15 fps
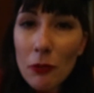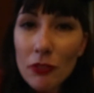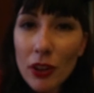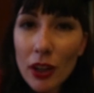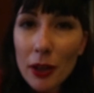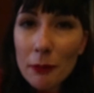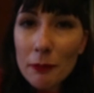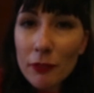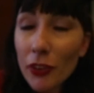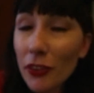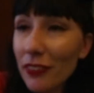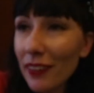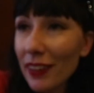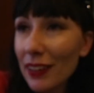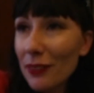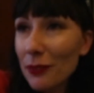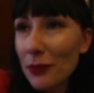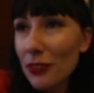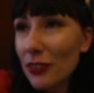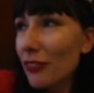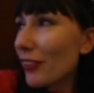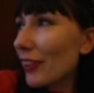rosés,
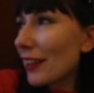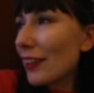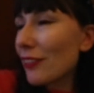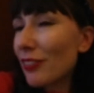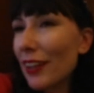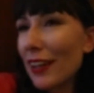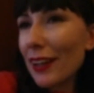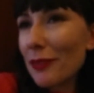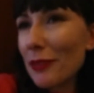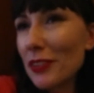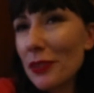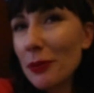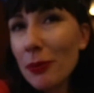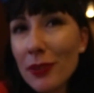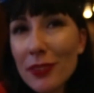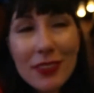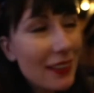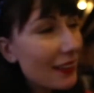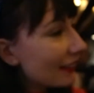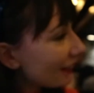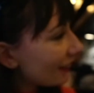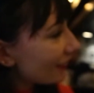which are really lovely, and we're just
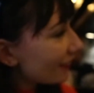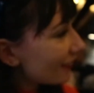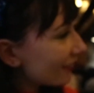watching at the